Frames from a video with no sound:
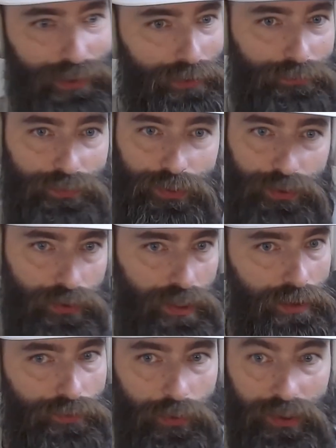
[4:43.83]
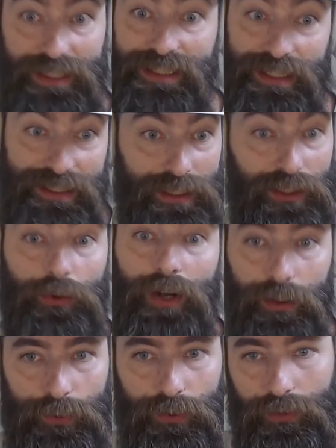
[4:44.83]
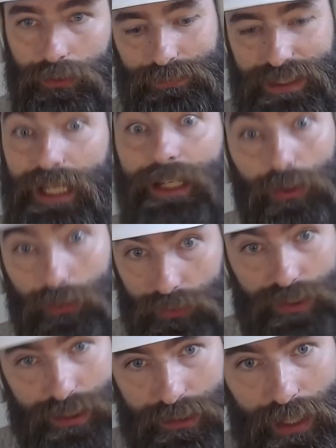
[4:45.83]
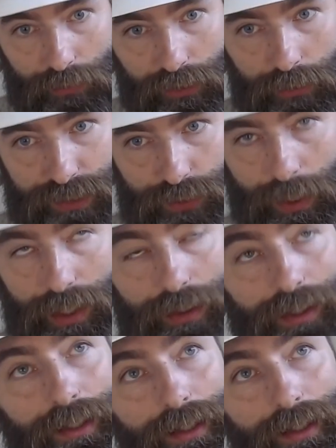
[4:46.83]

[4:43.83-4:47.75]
30, 40, 60 incredible stakeholders in that room as well.